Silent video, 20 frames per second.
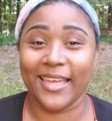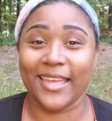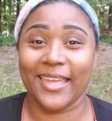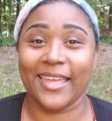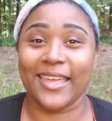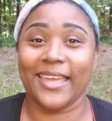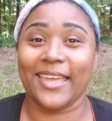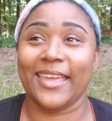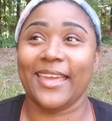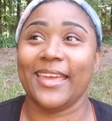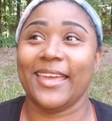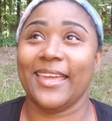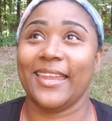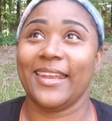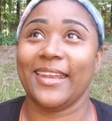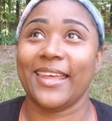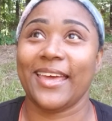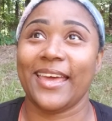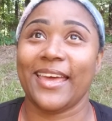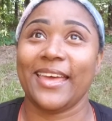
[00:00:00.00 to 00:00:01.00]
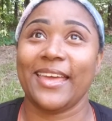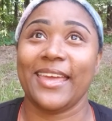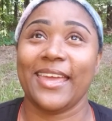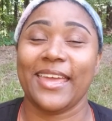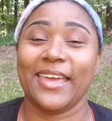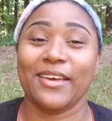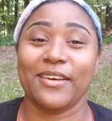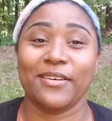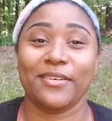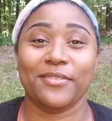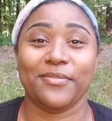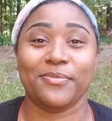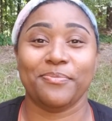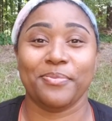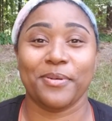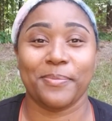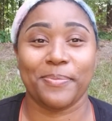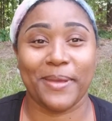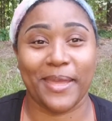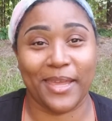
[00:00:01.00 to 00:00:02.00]
and I have
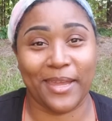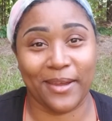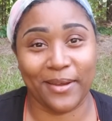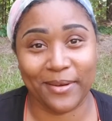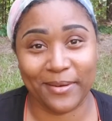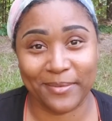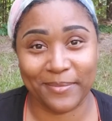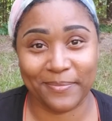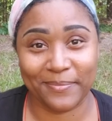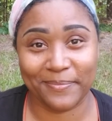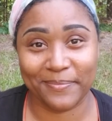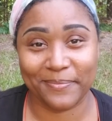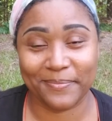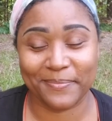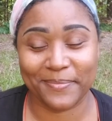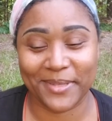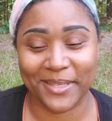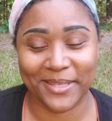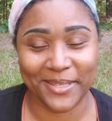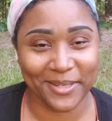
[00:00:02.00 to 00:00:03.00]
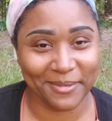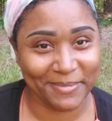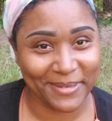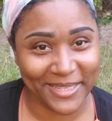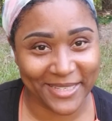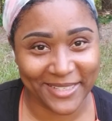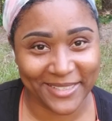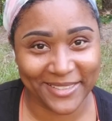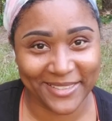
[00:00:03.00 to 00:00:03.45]
prepared a little bit,